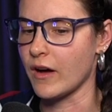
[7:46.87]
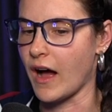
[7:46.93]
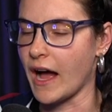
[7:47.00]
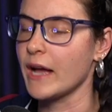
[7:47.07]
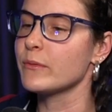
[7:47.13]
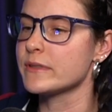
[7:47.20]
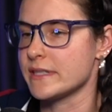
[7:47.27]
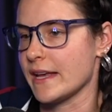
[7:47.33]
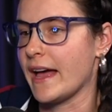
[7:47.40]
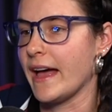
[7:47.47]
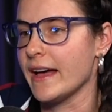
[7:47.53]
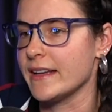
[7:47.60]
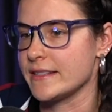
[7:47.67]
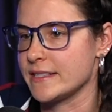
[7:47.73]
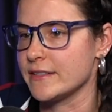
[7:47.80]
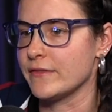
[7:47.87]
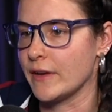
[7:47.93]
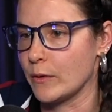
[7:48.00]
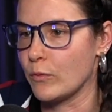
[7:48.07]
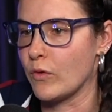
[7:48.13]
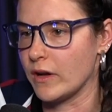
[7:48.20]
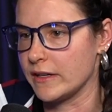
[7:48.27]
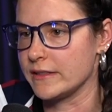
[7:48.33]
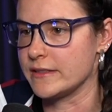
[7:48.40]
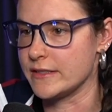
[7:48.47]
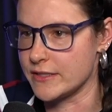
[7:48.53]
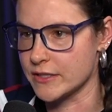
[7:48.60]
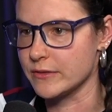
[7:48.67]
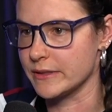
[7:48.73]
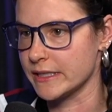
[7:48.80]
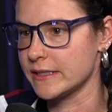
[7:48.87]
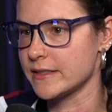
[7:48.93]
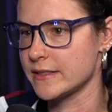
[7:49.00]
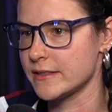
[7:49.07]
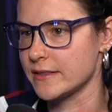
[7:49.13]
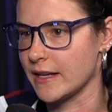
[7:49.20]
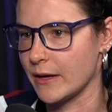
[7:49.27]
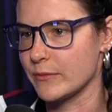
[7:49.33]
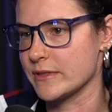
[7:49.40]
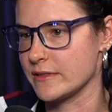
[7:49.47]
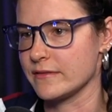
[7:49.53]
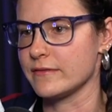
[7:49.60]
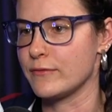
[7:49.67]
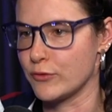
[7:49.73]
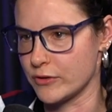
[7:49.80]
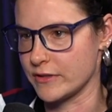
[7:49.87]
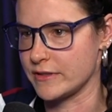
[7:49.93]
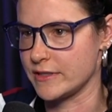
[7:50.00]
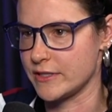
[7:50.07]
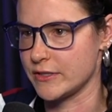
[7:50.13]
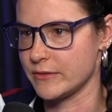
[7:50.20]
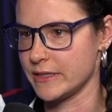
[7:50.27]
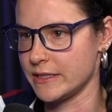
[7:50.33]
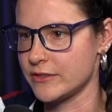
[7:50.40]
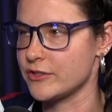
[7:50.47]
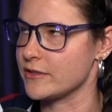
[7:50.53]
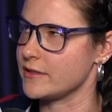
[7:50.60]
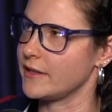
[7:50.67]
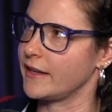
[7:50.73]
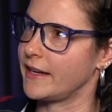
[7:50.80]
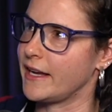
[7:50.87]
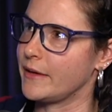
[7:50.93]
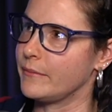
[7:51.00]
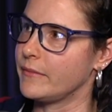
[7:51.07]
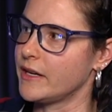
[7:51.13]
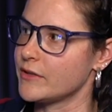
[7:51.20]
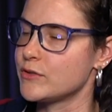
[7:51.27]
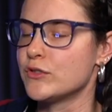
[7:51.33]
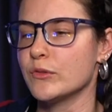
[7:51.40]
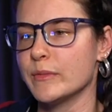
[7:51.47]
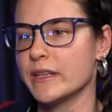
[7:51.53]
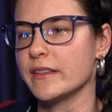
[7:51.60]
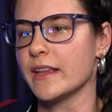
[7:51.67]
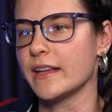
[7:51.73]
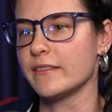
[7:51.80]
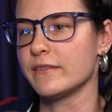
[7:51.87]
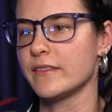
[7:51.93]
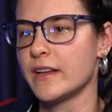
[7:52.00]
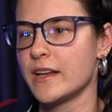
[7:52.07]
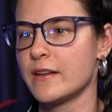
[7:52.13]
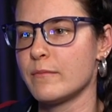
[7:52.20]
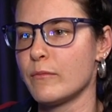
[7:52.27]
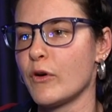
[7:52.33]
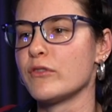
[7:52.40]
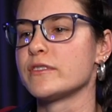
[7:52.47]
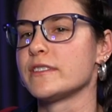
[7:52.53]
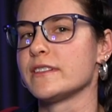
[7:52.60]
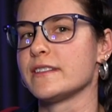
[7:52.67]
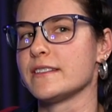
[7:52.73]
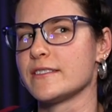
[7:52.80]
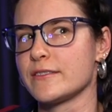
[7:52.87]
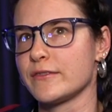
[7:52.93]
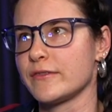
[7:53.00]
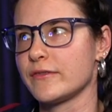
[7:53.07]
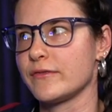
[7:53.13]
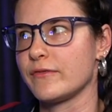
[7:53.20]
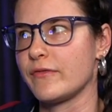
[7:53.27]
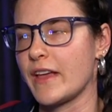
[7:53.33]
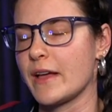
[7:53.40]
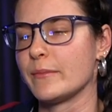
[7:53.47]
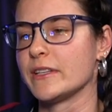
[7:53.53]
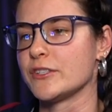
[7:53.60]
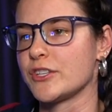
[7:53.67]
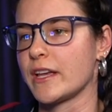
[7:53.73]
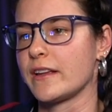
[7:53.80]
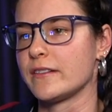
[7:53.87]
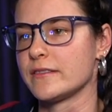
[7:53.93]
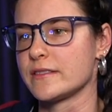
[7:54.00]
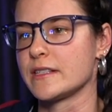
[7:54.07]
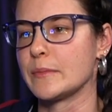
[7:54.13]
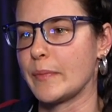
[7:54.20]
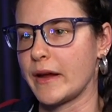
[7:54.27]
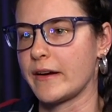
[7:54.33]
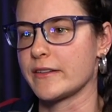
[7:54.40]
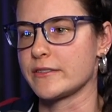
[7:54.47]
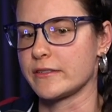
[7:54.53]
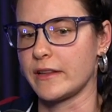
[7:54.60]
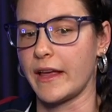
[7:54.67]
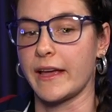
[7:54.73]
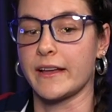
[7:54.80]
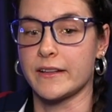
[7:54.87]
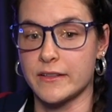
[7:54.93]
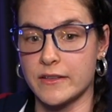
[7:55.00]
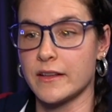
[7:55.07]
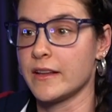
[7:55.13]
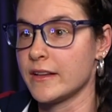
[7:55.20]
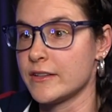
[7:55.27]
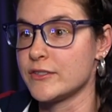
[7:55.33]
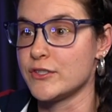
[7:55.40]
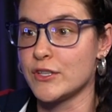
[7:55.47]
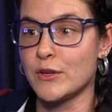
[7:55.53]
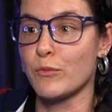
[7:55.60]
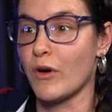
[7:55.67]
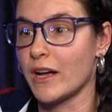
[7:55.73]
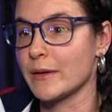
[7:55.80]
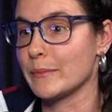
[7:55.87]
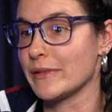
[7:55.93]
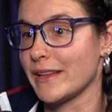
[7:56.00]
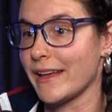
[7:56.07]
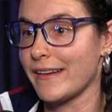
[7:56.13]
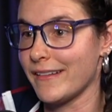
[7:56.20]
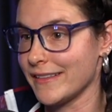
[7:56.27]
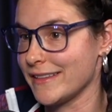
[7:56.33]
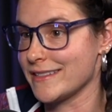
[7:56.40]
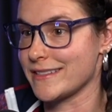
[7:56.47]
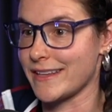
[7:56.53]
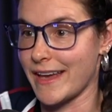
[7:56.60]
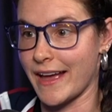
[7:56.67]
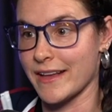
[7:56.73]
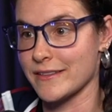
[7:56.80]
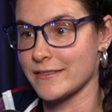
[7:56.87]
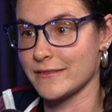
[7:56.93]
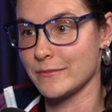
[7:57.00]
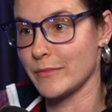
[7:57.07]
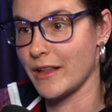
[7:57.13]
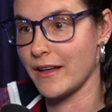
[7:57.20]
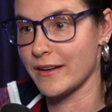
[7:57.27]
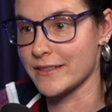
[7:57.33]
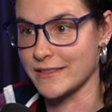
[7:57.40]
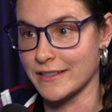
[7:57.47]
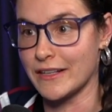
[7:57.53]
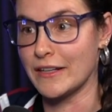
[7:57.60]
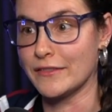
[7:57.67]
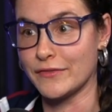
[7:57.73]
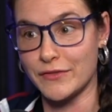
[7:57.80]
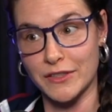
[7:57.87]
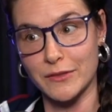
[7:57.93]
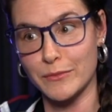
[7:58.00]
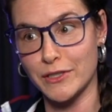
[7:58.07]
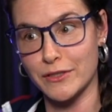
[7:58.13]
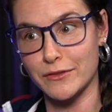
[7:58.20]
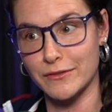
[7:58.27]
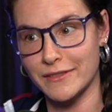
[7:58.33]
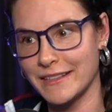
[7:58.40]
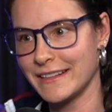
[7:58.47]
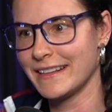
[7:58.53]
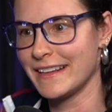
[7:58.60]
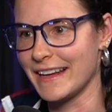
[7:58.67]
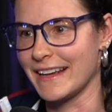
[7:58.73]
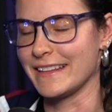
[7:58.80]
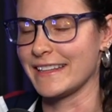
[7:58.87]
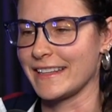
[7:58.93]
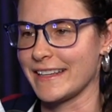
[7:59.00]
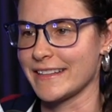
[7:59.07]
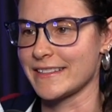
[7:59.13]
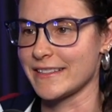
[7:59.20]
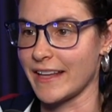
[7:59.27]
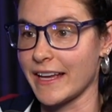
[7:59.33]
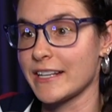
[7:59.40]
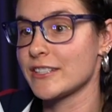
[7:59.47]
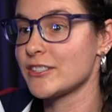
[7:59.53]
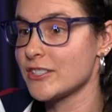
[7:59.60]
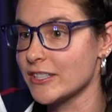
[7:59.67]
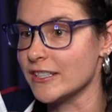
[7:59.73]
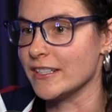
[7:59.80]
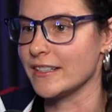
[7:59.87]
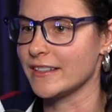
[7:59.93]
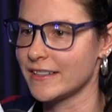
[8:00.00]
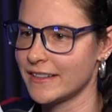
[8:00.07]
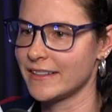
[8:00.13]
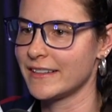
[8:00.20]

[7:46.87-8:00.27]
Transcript: I was asked if I wanted to do it. Mm-hmm. I wasn't forced to do it, just like I'm assuming that most of these family channels, the parents are like, do you want to play on these castle blocks and I'll film you? Mm-hmm. And the kid's like, sure.